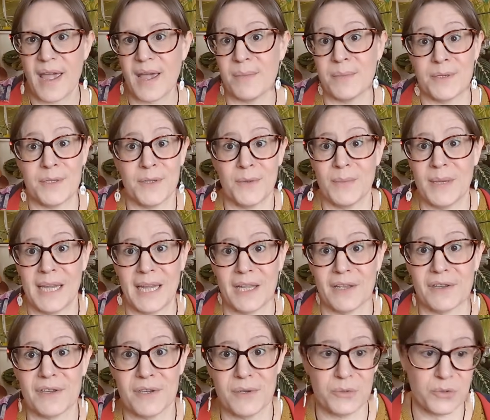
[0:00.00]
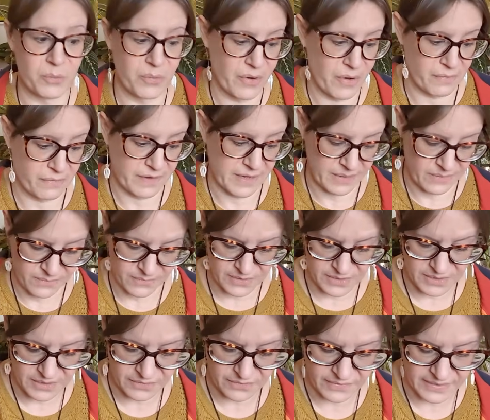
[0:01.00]
I'm still making a huge profit,
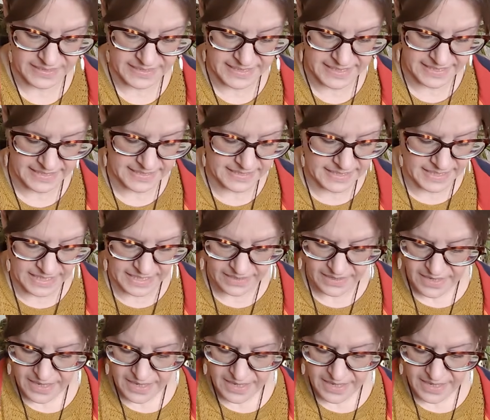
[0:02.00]
which is fantastic.